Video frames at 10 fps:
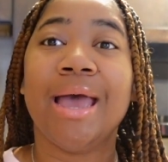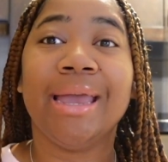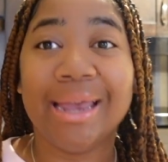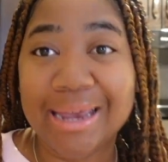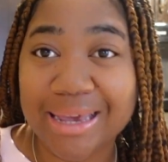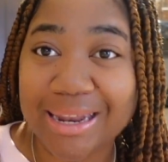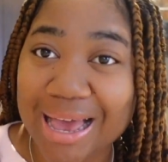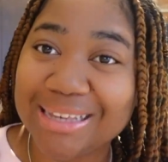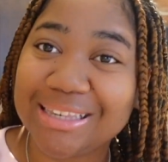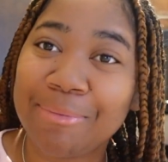And
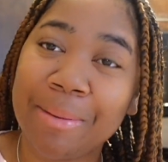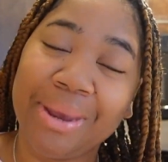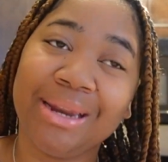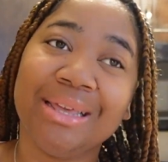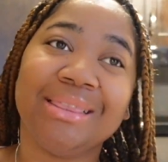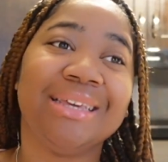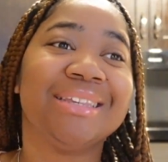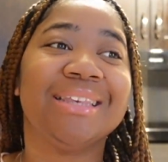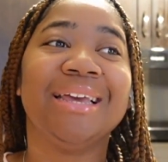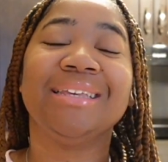last time I made it, these
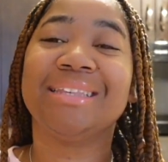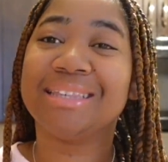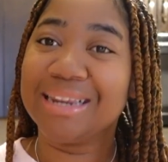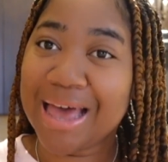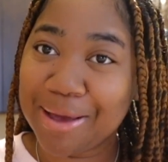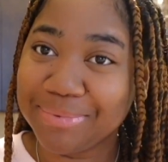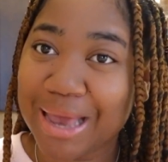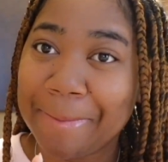things slapped.